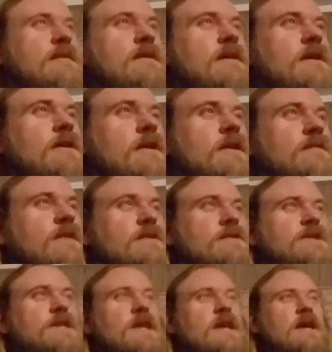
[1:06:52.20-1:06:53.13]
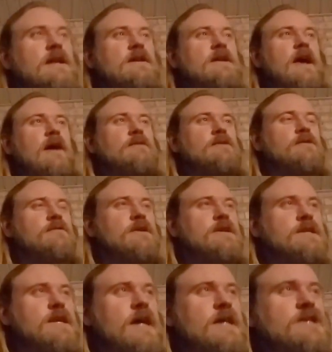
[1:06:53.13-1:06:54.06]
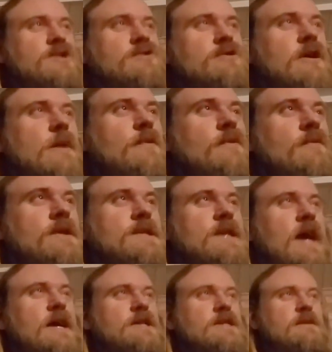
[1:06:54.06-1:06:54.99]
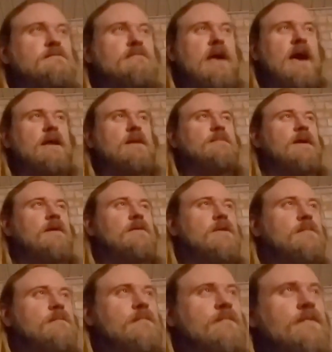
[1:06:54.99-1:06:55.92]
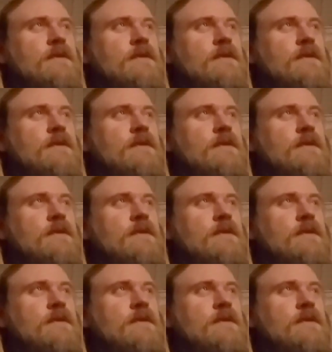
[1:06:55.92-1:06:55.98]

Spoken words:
You don't even understand how to criticize Trump or what's actually bad about him.